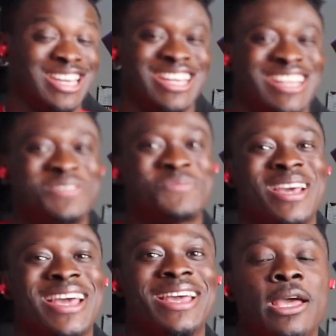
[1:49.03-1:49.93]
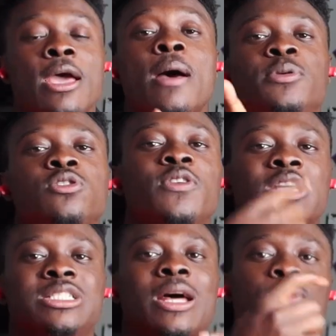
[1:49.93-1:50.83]
Amen. And please don't
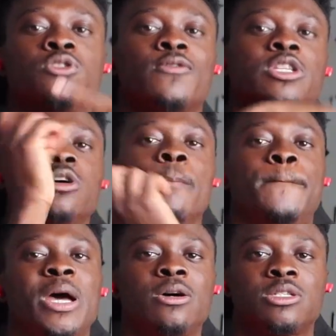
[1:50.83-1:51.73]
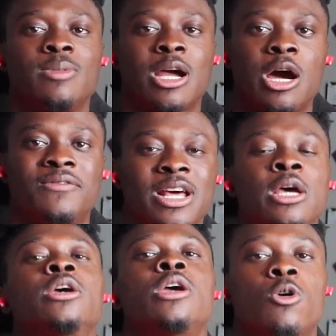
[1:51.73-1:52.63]
forget to hit that bell notification bell. You see my guy over
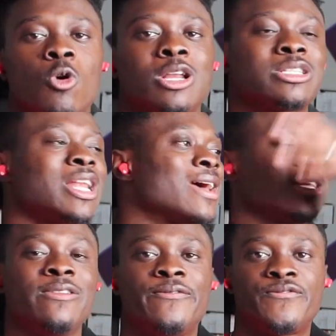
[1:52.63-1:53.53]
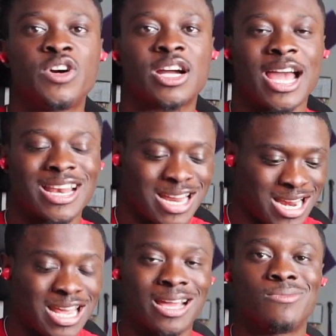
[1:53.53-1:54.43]
there? Yeah, go ahead and slap the fuck out
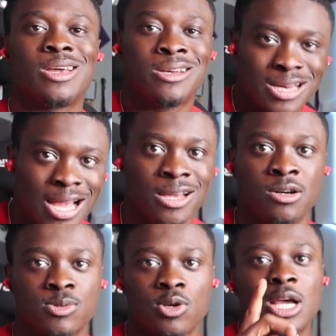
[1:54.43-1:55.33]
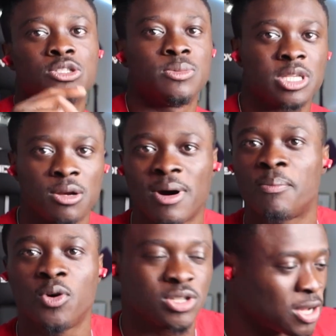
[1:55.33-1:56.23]
that nigga, man. Damn. So you guys are missing on my
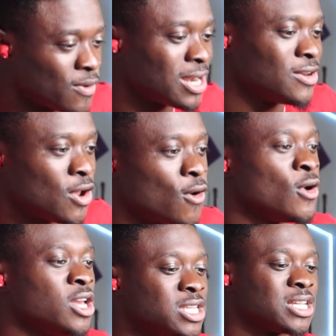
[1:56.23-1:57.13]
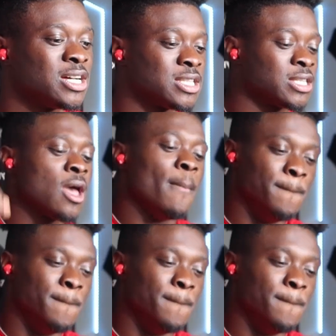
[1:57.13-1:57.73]
post. You already know. It's because it's